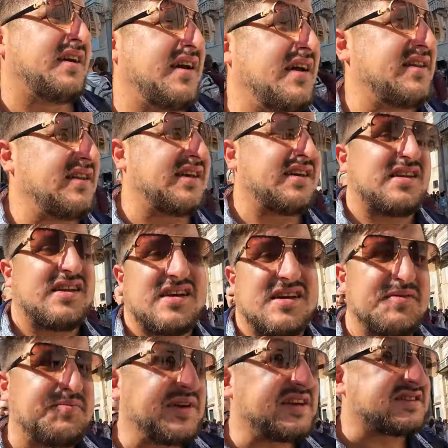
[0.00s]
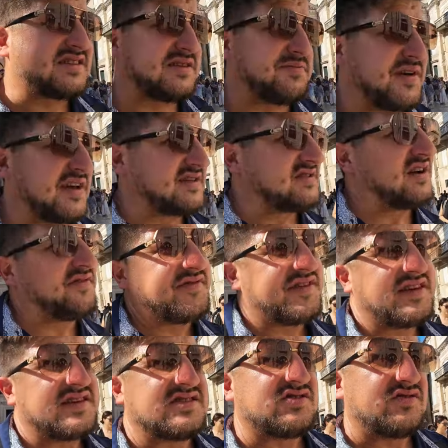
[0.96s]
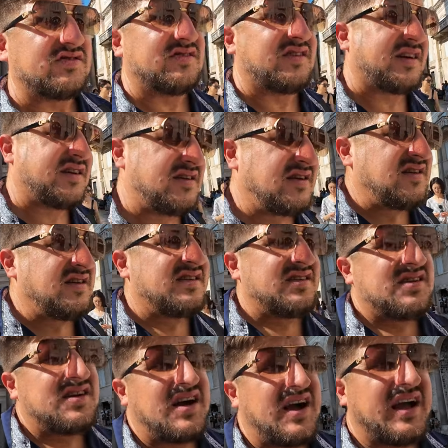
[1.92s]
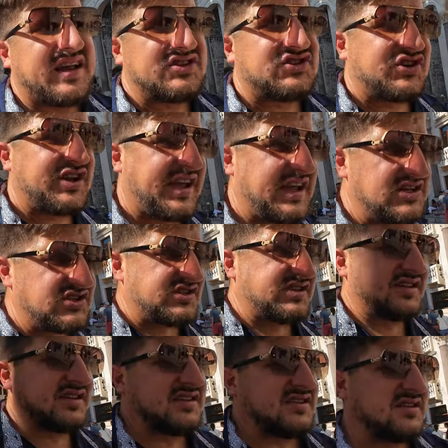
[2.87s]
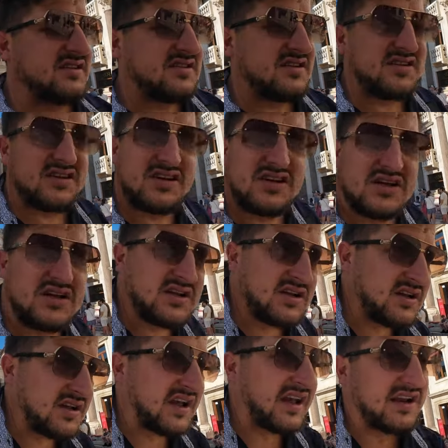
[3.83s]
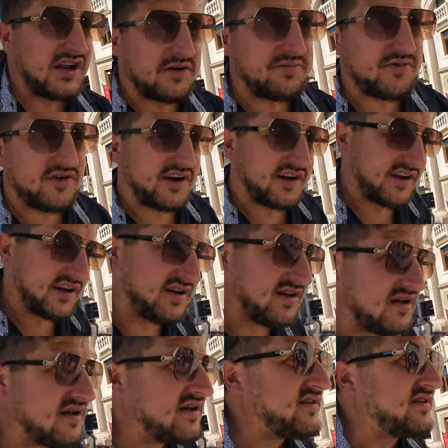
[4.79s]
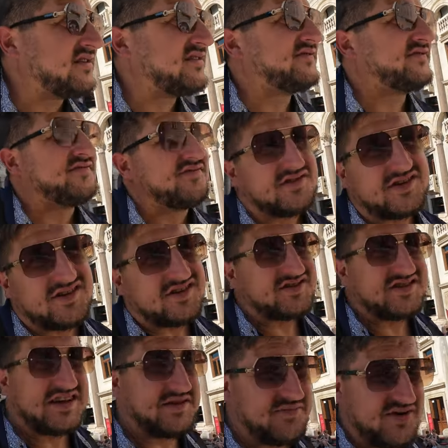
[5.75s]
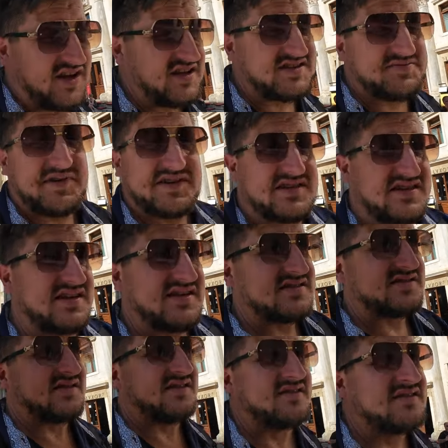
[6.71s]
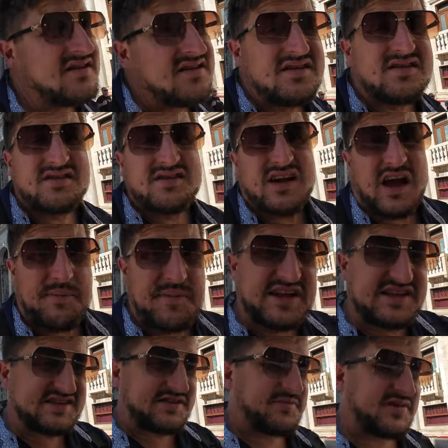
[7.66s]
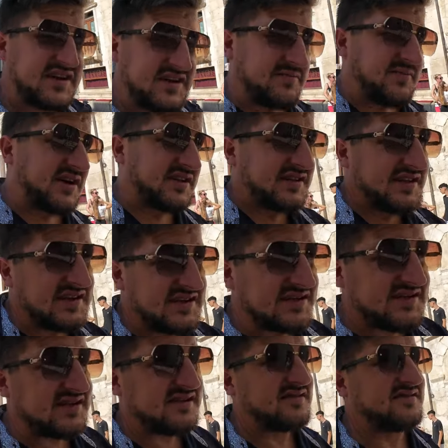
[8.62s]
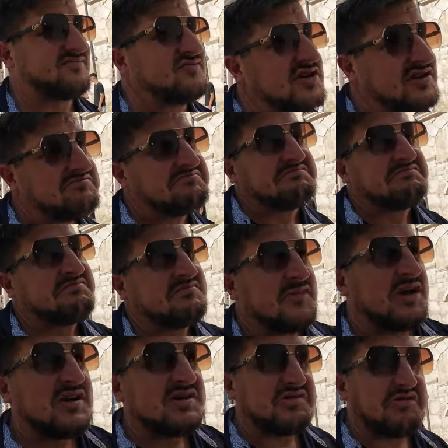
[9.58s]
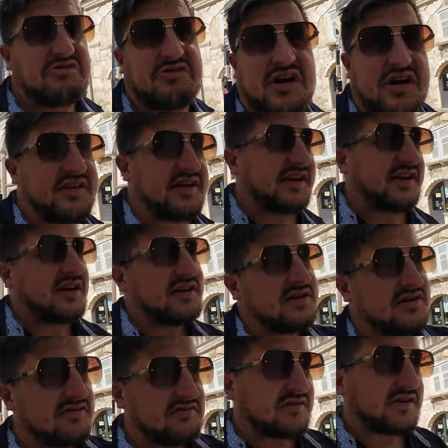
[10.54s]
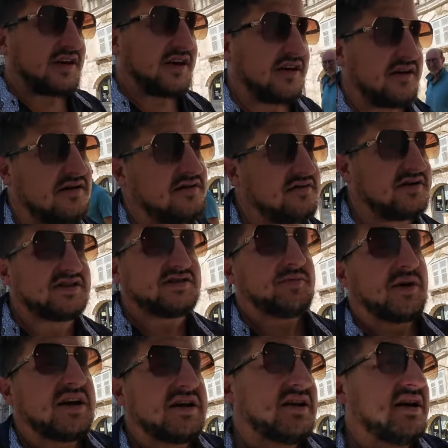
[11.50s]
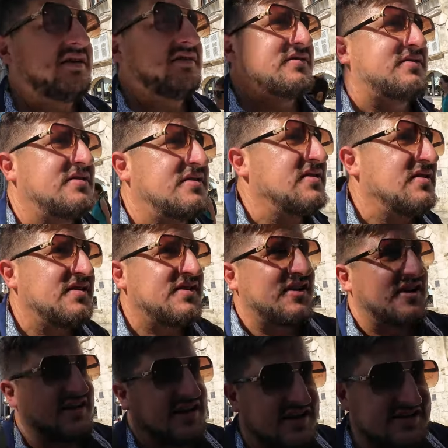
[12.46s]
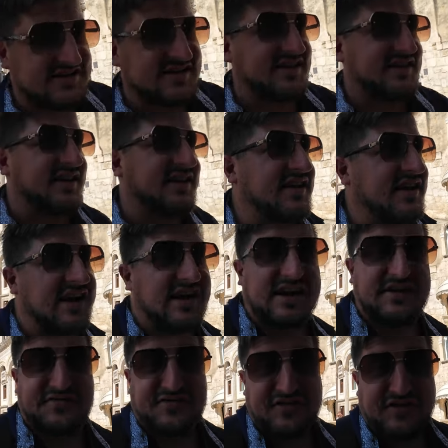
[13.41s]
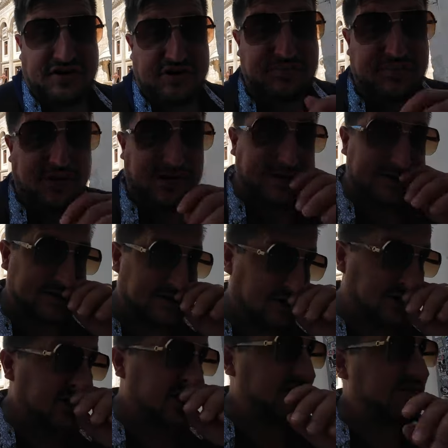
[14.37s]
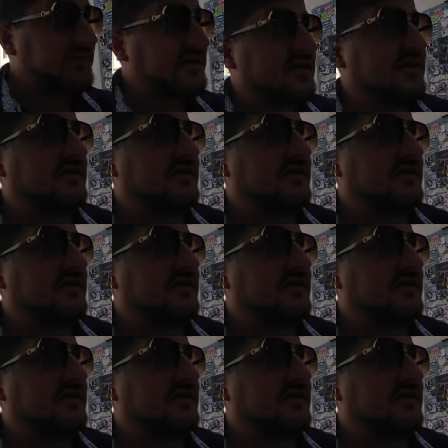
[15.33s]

And then basically pays off this. So I changed it and upgraded for the same price basically. So I met somebody and bought this. Don't know how they got it, don't care. It's mine now. And that's it, eh? And I got it for a good price, so here we